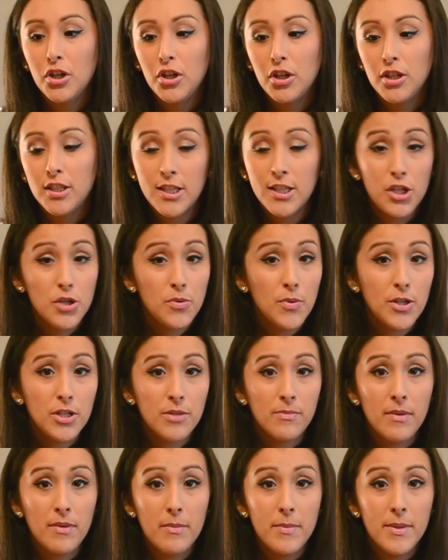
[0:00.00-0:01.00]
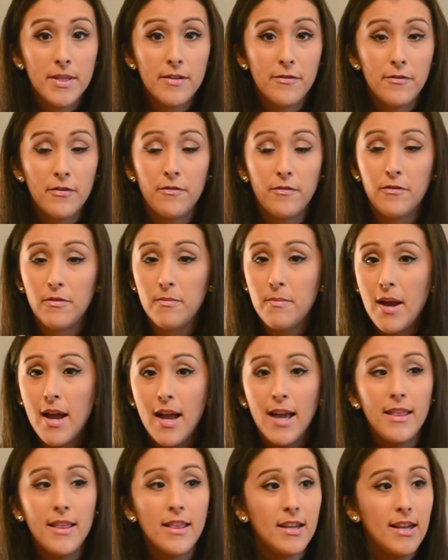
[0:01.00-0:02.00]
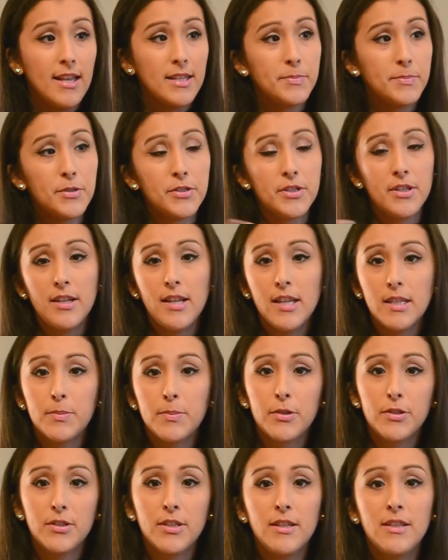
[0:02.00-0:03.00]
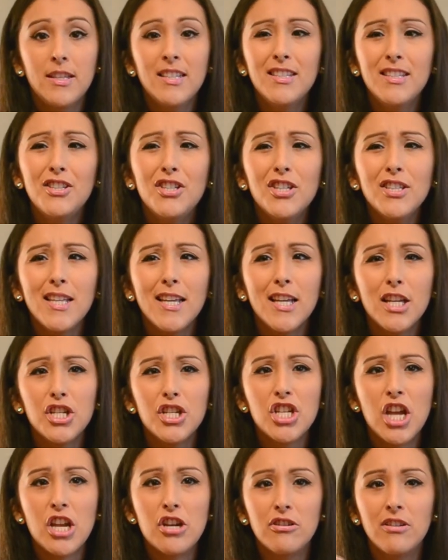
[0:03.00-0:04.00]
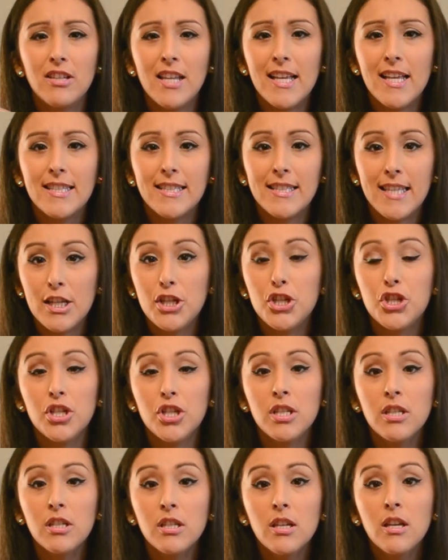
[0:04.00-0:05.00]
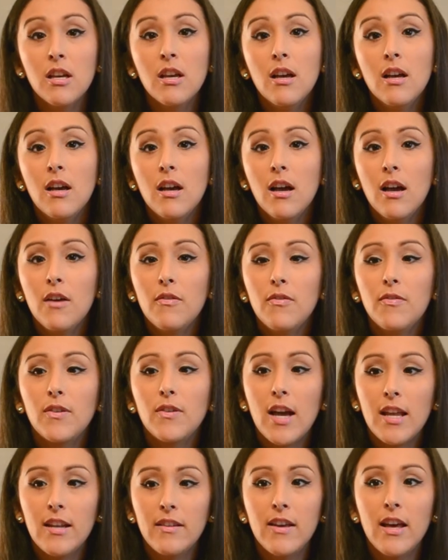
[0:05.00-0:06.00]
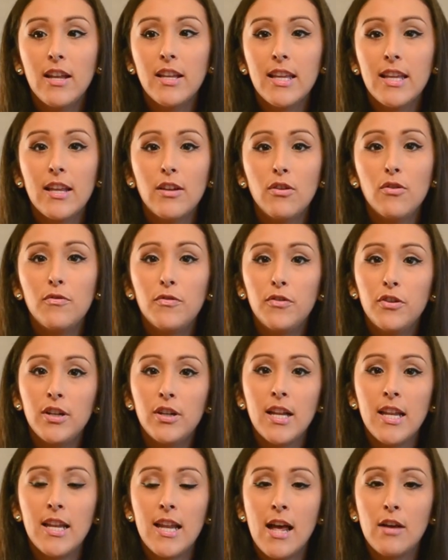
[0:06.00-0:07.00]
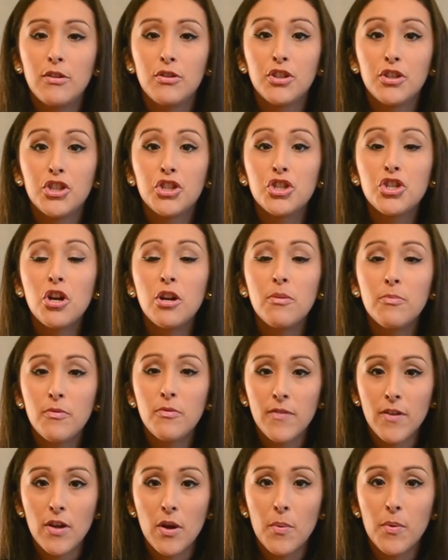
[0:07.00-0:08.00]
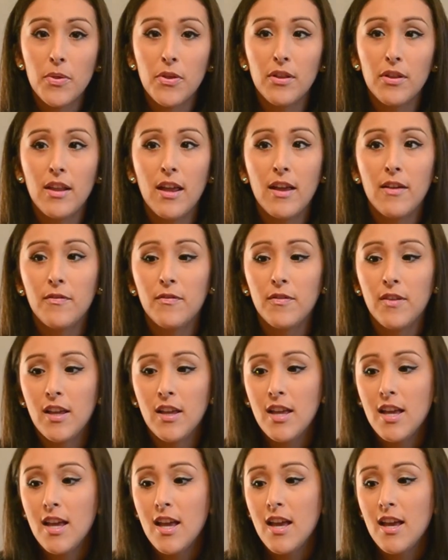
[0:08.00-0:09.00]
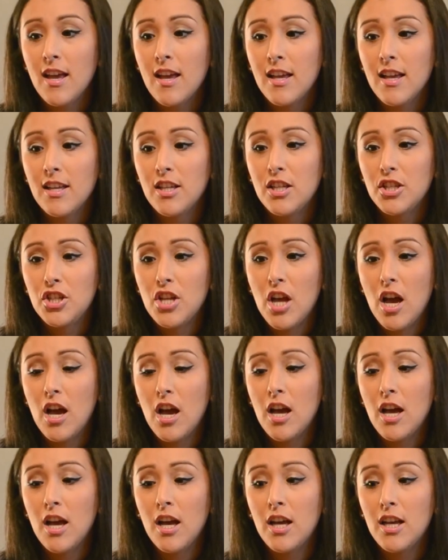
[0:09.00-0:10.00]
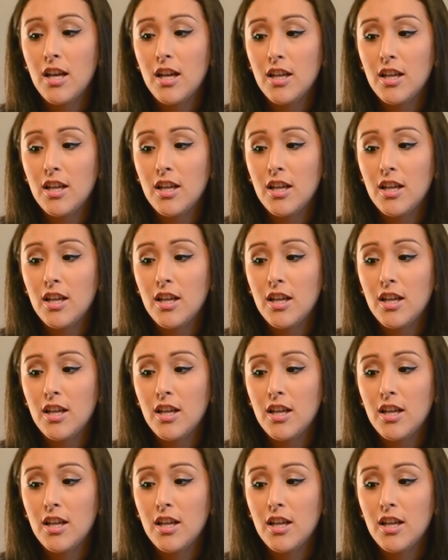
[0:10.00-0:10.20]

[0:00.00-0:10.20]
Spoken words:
situation may be different from mine, the next person. This is just like a generalization of kind of how to get over it and how to start moving on with your life. I